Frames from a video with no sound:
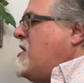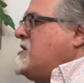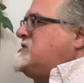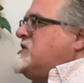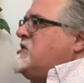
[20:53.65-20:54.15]

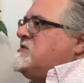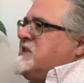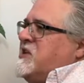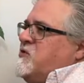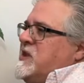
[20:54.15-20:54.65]

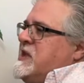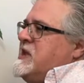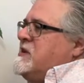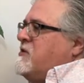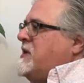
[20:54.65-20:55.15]
Artichokes like you would
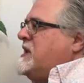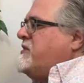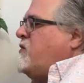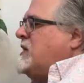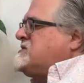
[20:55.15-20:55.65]
eat or get
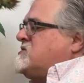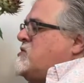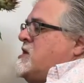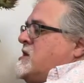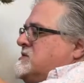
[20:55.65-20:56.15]
at
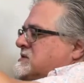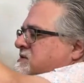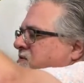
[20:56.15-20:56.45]
restaurants